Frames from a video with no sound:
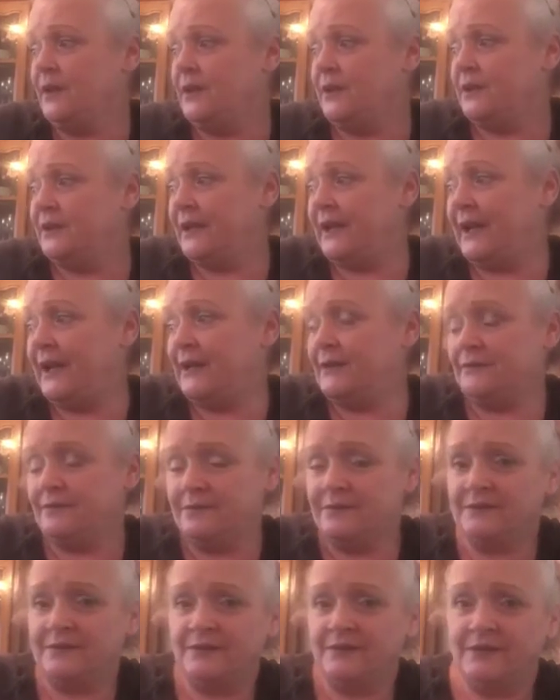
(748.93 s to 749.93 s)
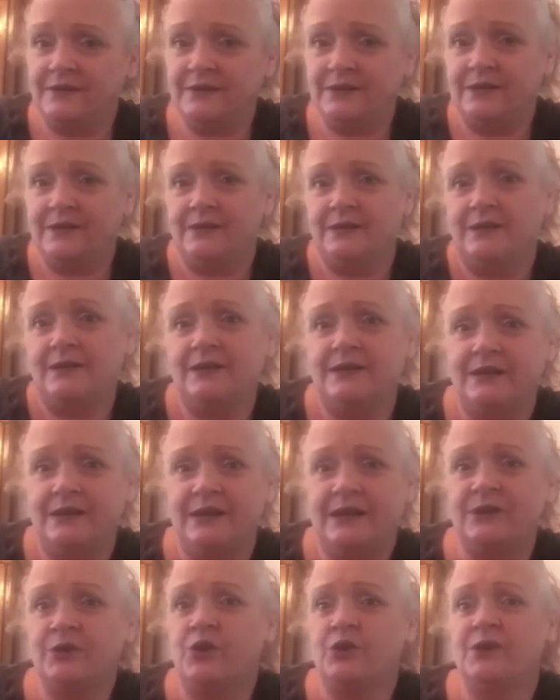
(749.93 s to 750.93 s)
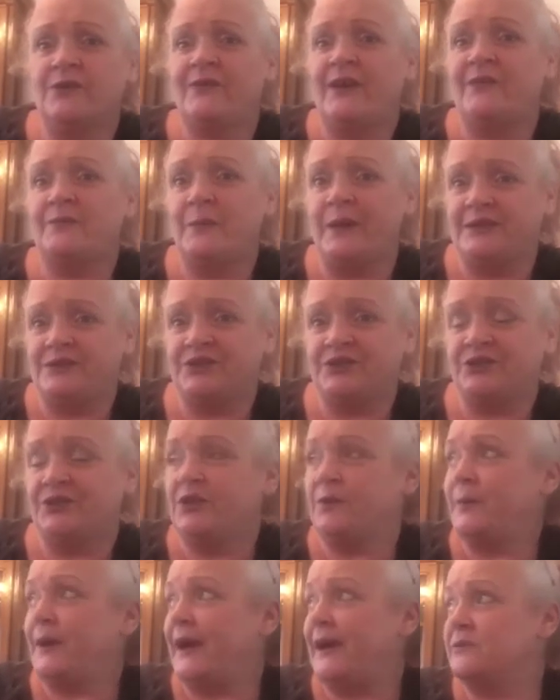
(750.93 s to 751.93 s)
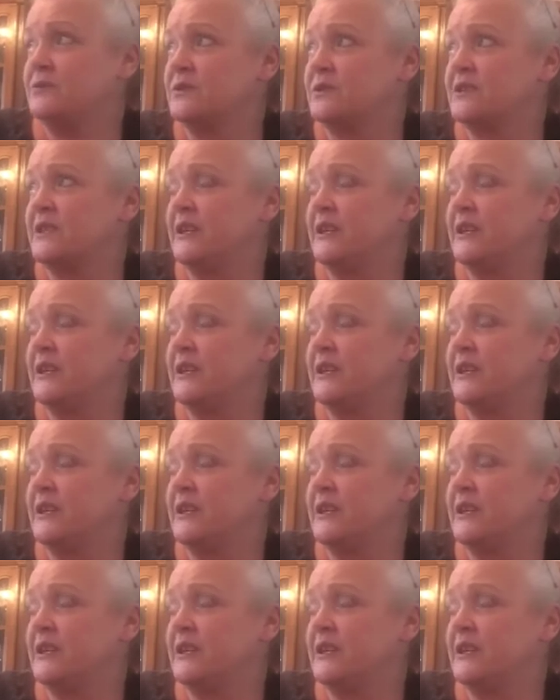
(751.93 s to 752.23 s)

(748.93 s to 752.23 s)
Now, I don't know if I've mentioned about